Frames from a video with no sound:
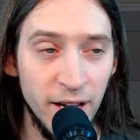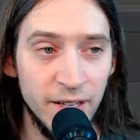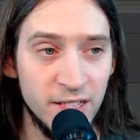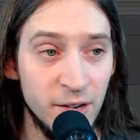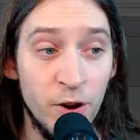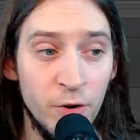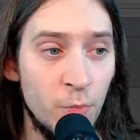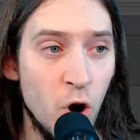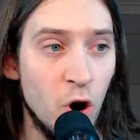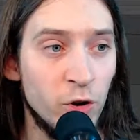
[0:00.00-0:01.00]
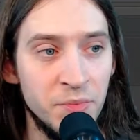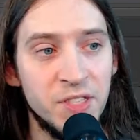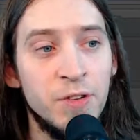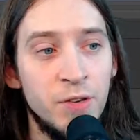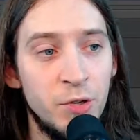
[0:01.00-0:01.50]
Some other
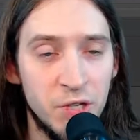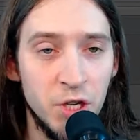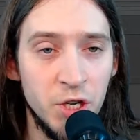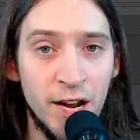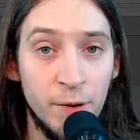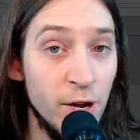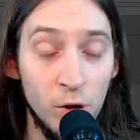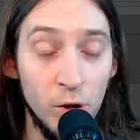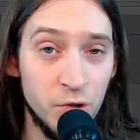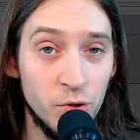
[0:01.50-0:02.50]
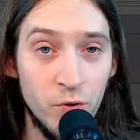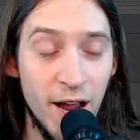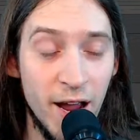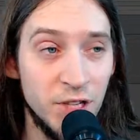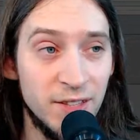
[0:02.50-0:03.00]
programs using jack may also
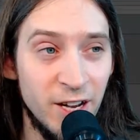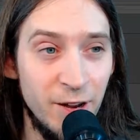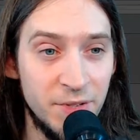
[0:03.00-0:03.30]
crash at times.